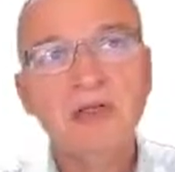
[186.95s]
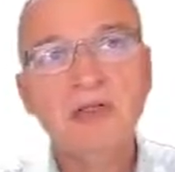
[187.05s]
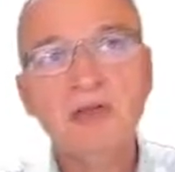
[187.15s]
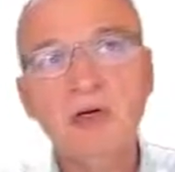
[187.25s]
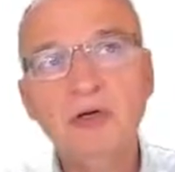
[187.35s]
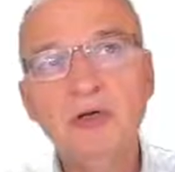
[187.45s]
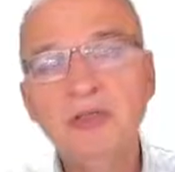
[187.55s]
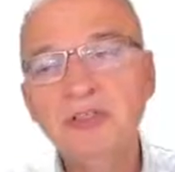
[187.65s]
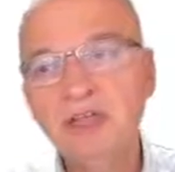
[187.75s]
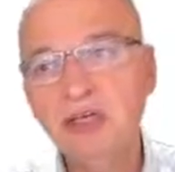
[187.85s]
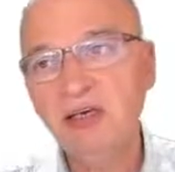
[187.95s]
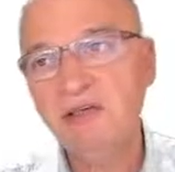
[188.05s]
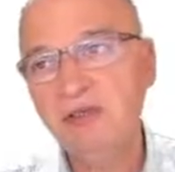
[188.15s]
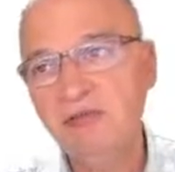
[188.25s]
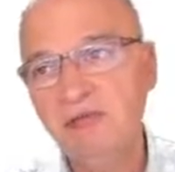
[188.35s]
So
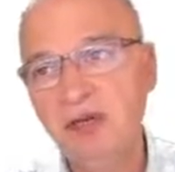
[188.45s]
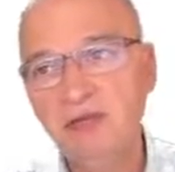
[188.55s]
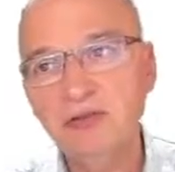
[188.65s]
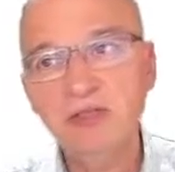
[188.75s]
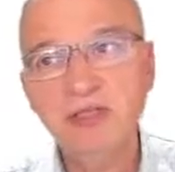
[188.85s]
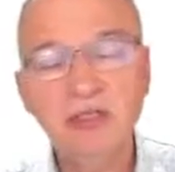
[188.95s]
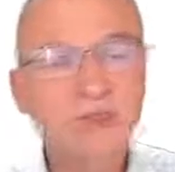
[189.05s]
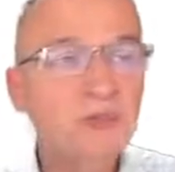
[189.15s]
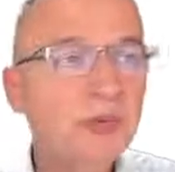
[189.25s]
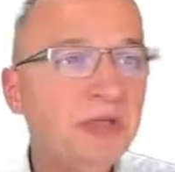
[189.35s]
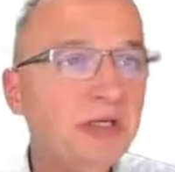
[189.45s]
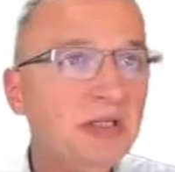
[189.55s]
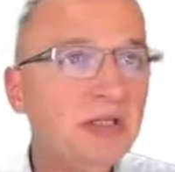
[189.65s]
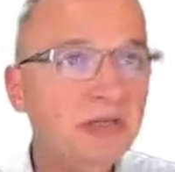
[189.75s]
saving the values here will be